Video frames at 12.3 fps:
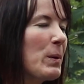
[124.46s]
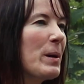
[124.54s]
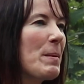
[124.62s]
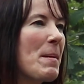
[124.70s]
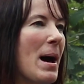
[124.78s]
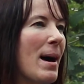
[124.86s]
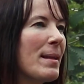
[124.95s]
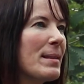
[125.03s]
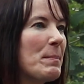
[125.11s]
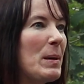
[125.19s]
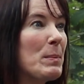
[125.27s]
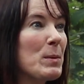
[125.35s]
word of
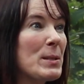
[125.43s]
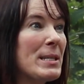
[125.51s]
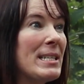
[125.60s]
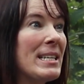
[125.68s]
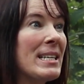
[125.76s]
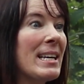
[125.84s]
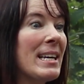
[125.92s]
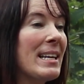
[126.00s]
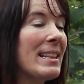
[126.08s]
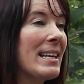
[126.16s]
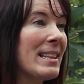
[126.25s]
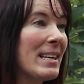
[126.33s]
mouth, and people see
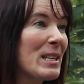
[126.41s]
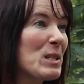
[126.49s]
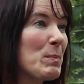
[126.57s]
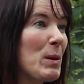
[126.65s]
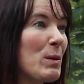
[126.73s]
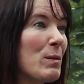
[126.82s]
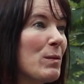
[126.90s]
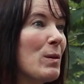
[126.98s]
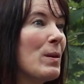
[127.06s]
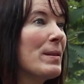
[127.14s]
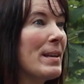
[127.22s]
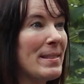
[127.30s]
it and they think it's
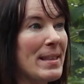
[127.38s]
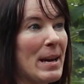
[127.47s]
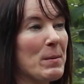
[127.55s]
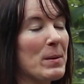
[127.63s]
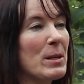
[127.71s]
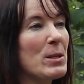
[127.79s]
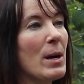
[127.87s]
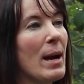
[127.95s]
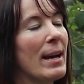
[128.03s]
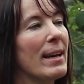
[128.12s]
beautiful, and then they want to try